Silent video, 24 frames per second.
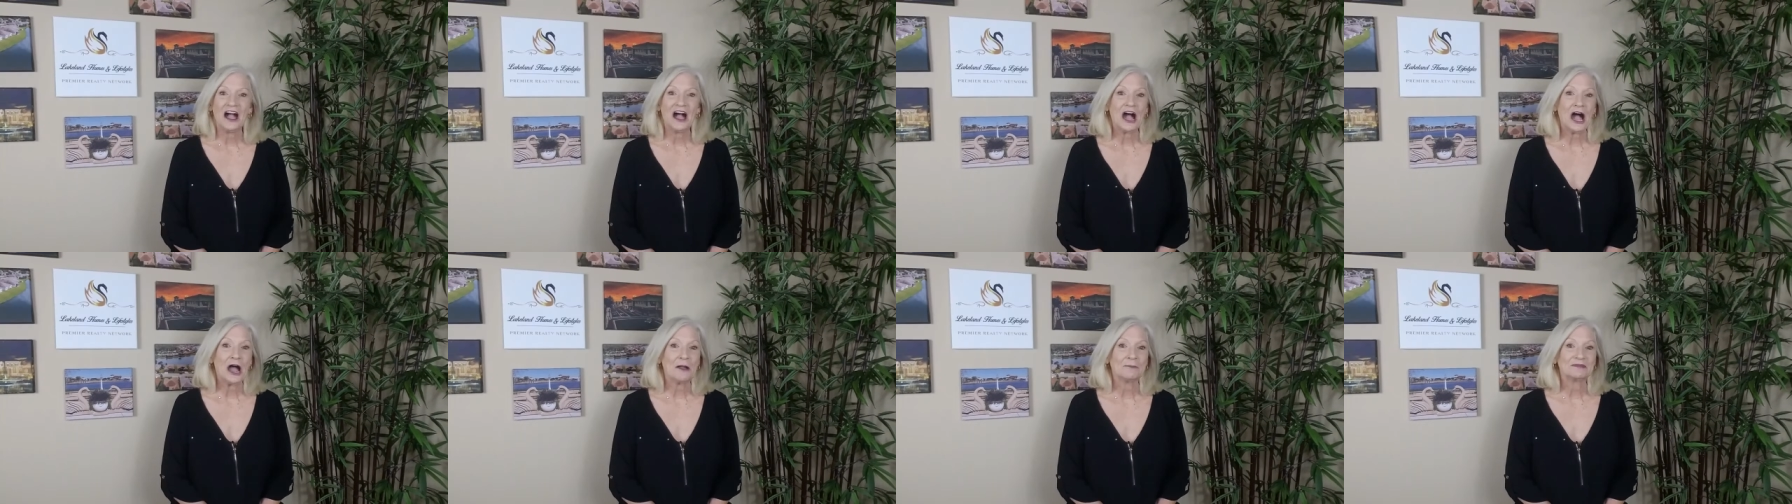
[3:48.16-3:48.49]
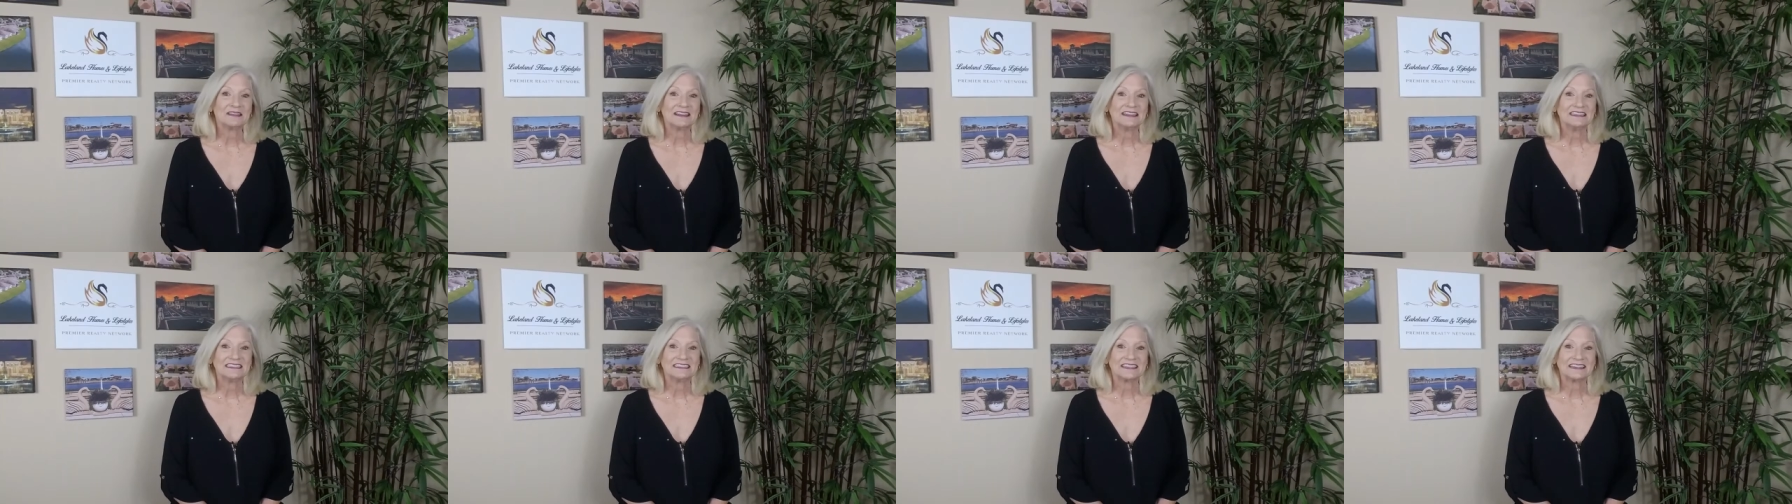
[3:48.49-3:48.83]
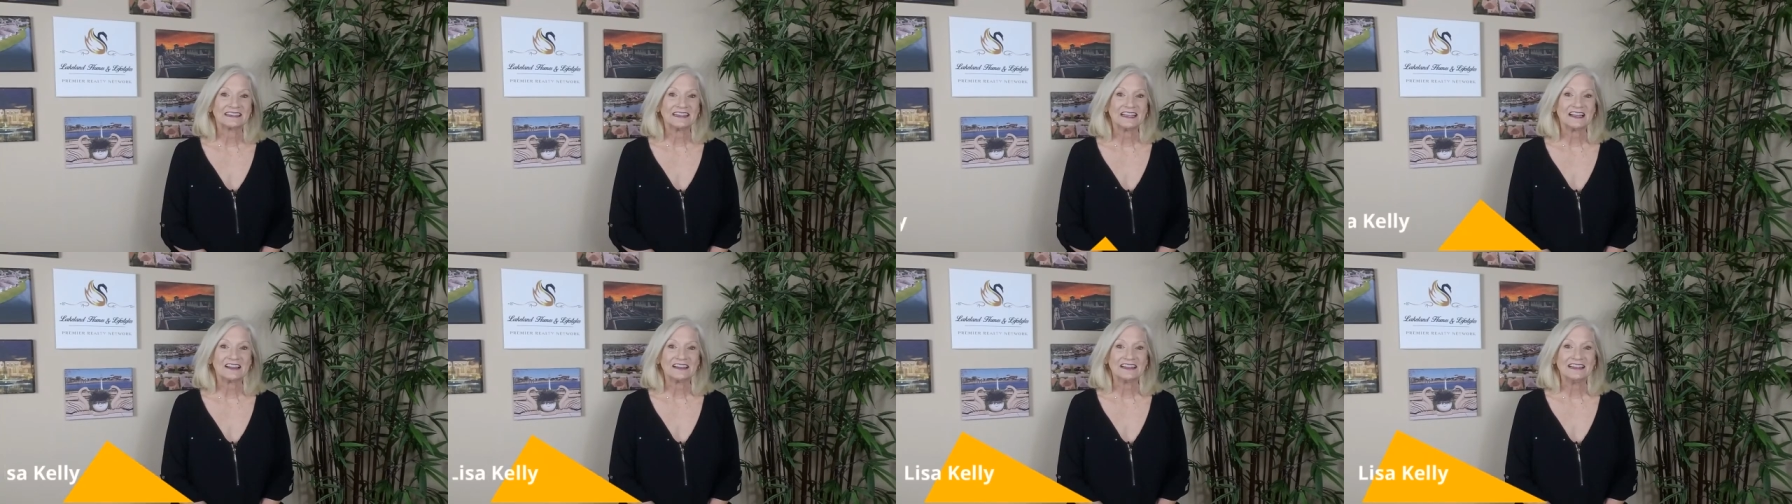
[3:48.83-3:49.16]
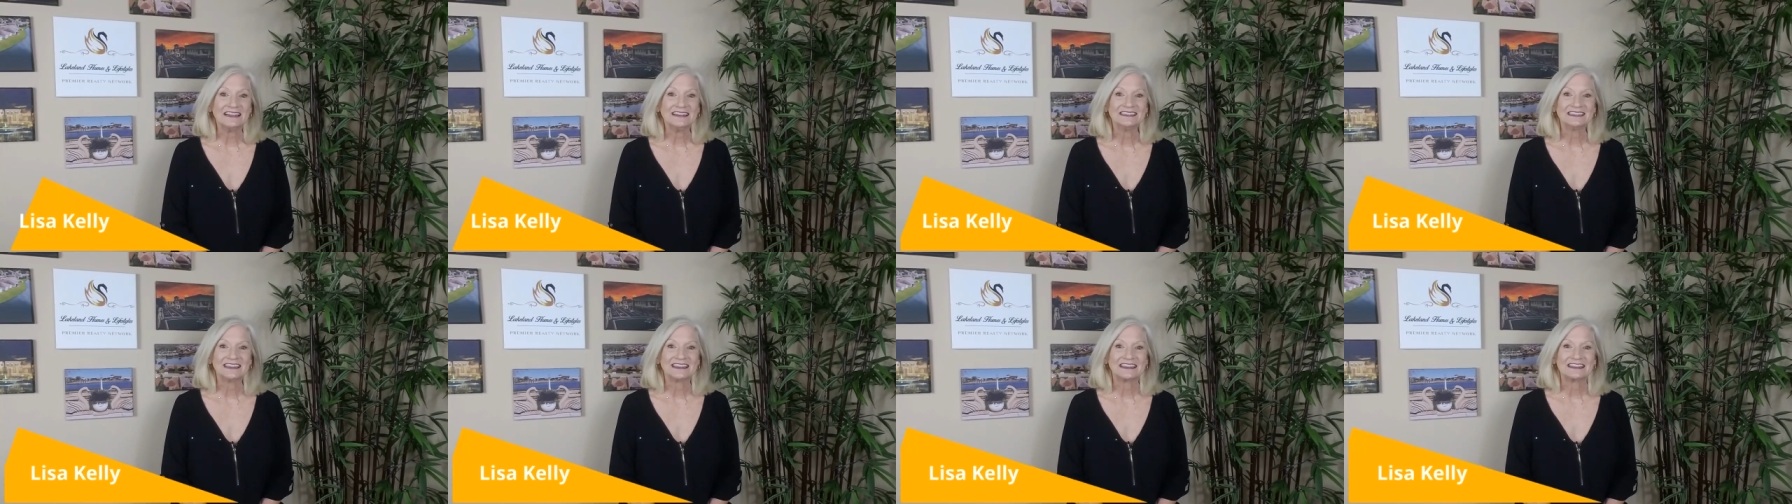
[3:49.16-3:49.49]
I'm Lisa
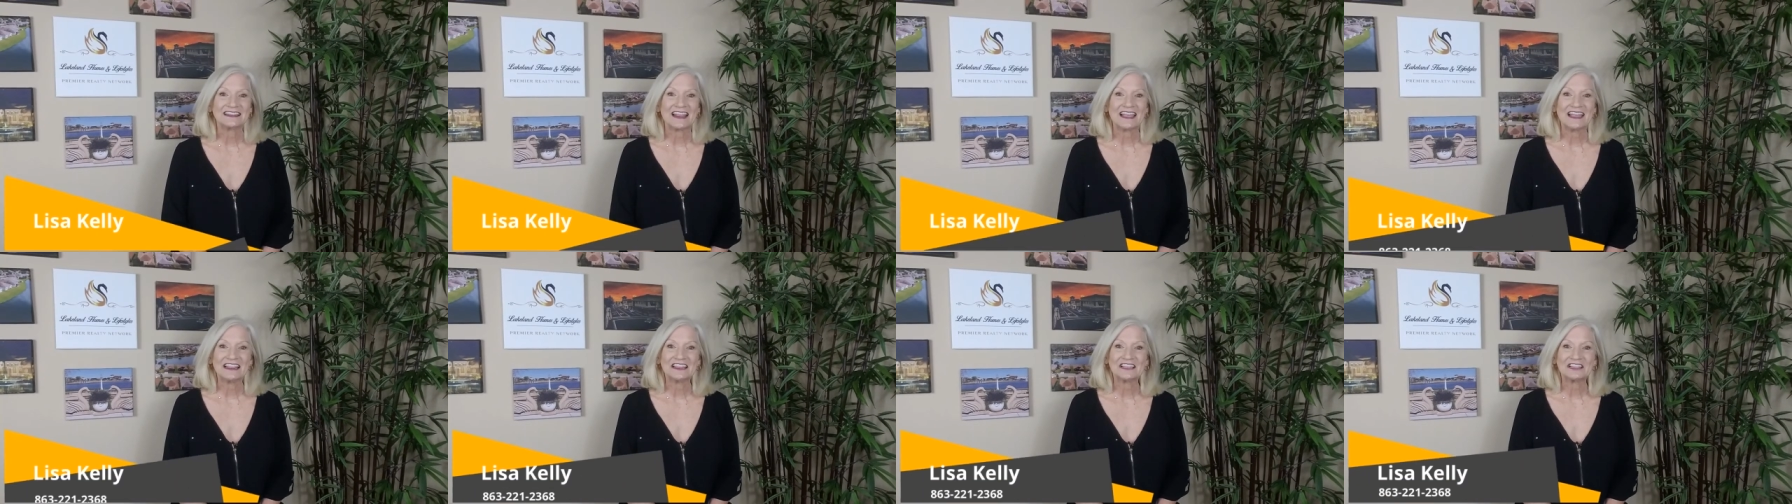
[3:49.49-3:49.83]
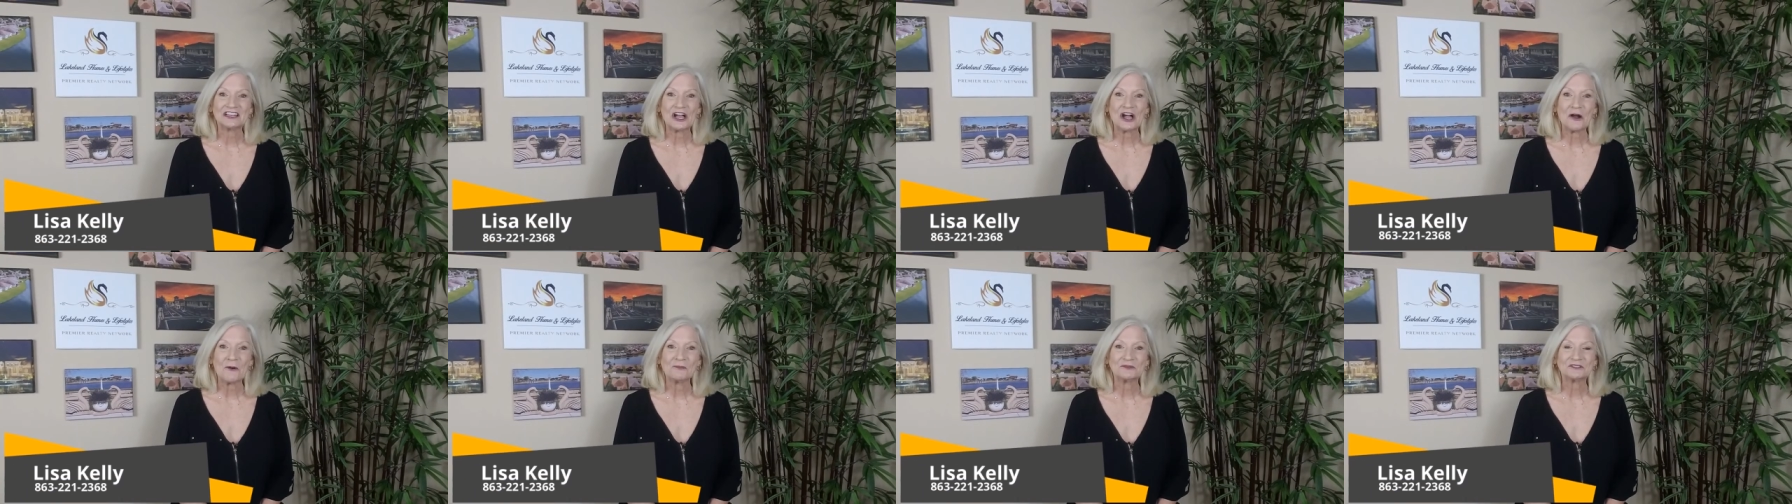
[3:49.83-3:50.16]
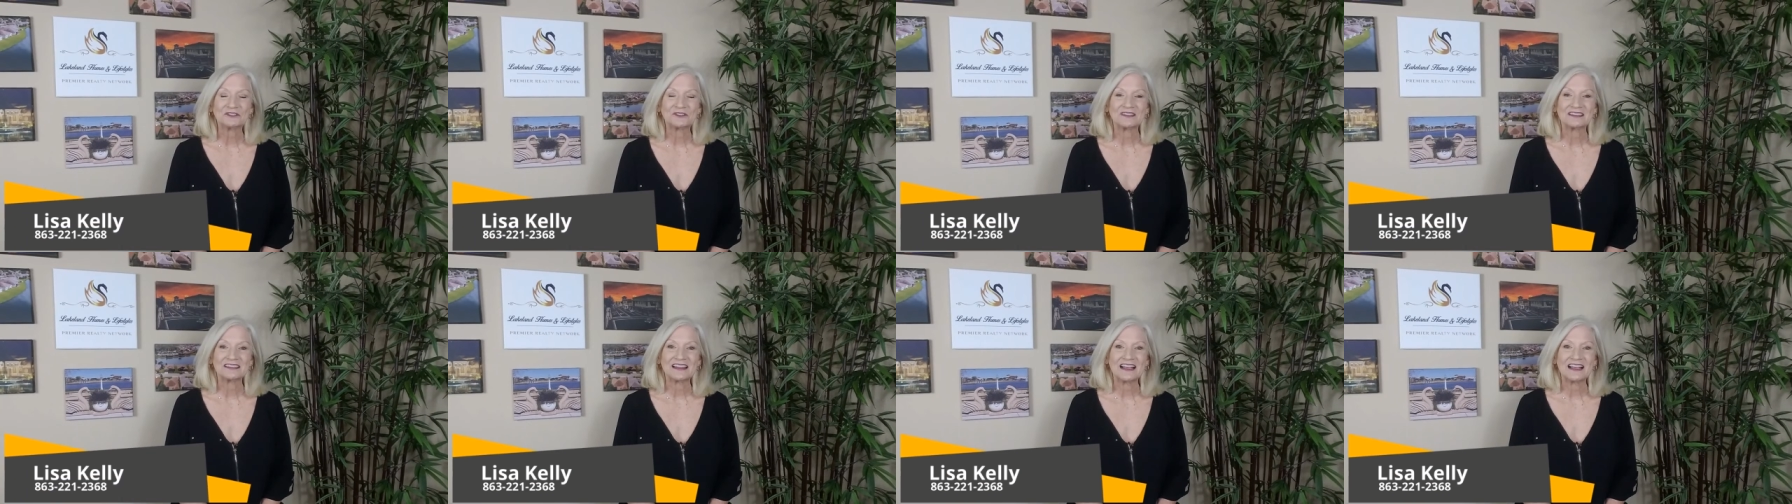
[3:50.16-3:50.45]
Kelly, Lakeland Homes and